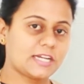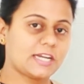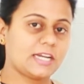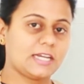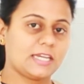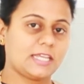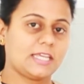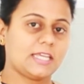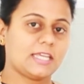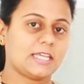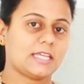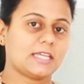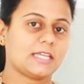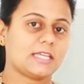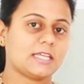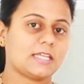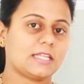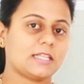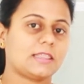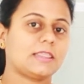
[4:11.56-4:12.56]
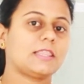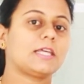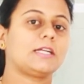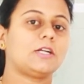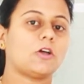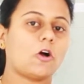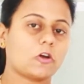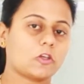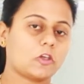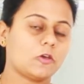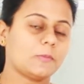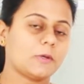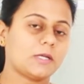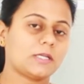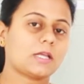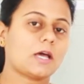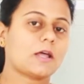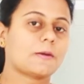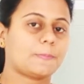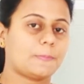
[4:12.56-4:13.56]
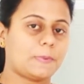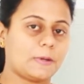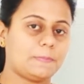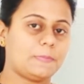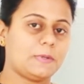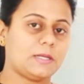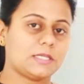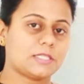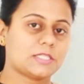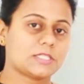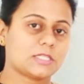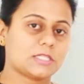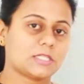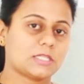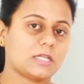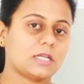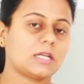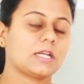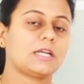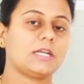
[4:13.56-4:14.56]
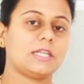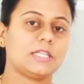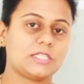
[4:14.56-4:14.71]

Generally, the documents are published